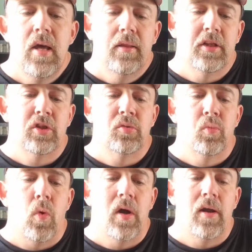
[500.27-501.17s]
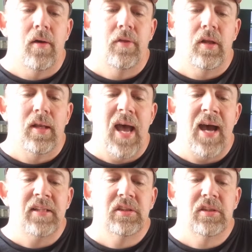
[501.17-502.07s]
This was one of the
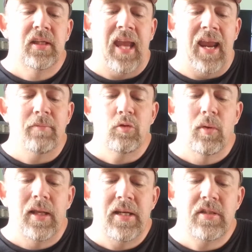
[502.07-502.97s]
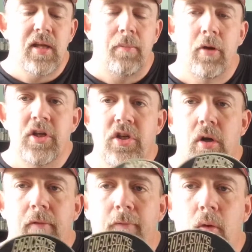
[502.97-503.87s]
last games released, I'm pretty
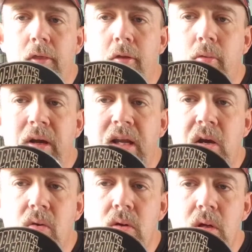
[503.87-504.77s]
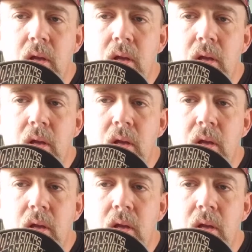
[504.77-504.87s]
sure, for the 3DO.